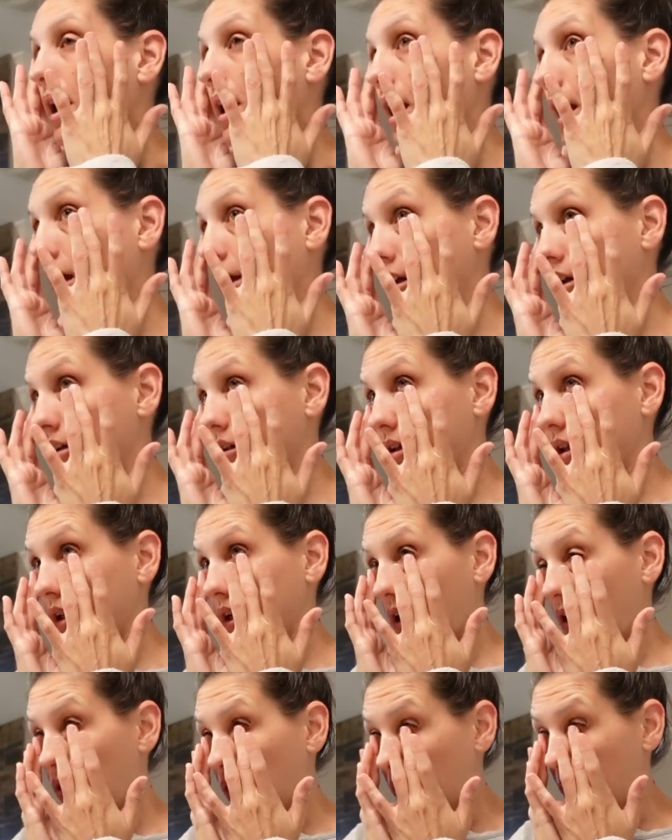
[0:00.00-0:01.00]
and
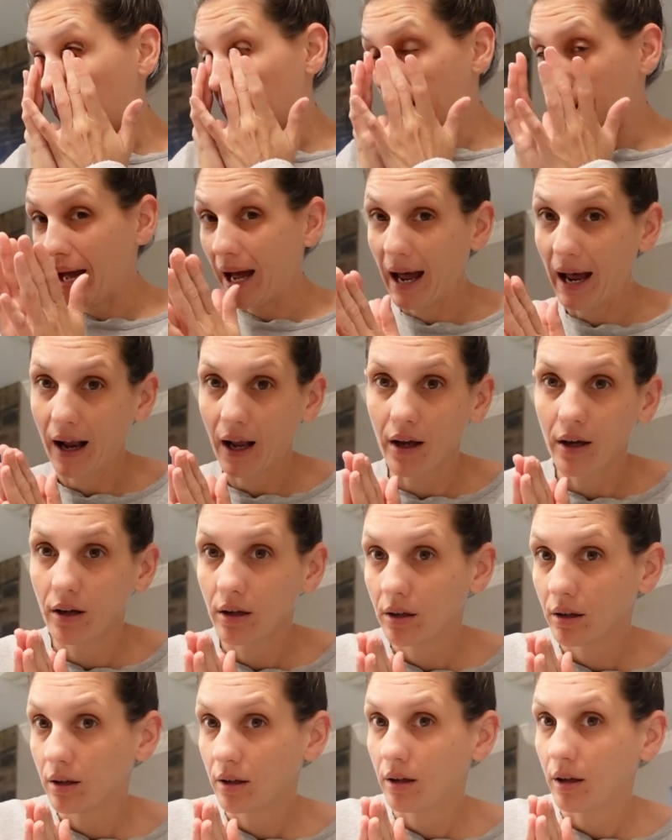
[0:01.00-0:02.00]
then I'll come back
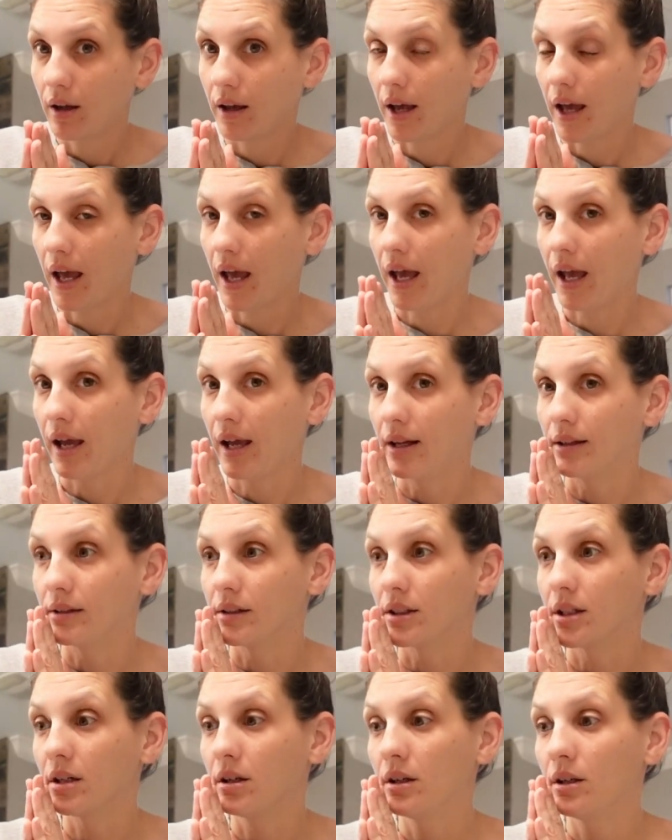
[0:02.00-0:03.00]

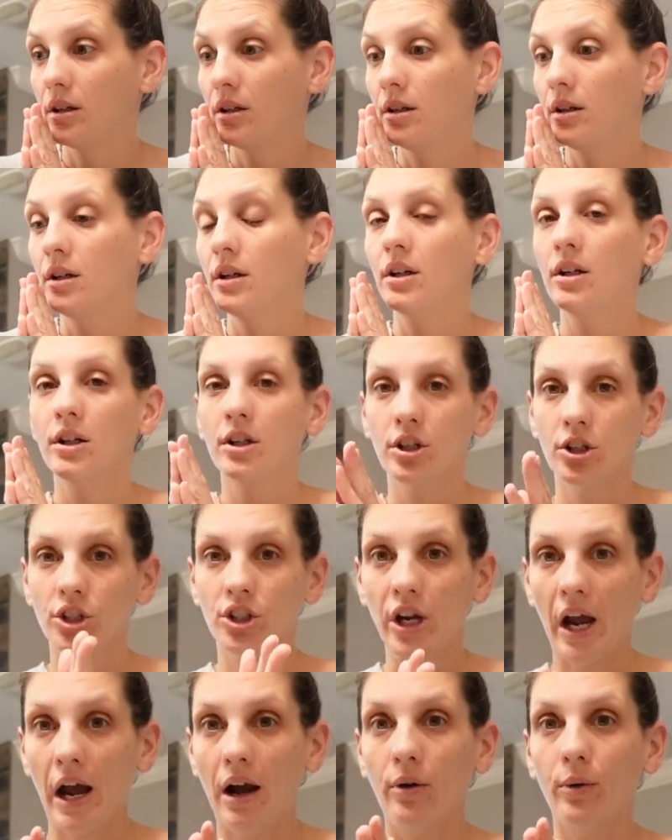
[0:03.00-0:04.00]
and
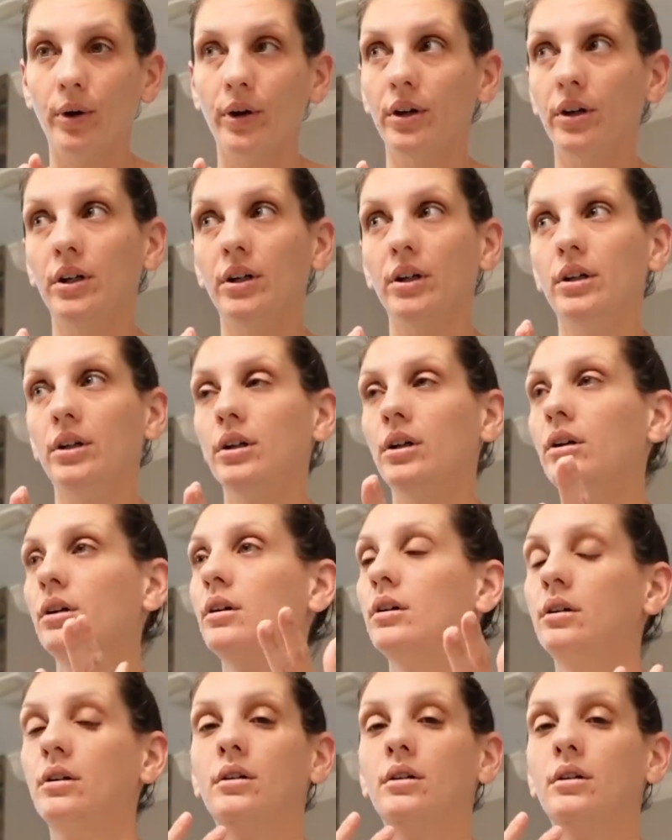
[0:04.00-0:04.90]
shower,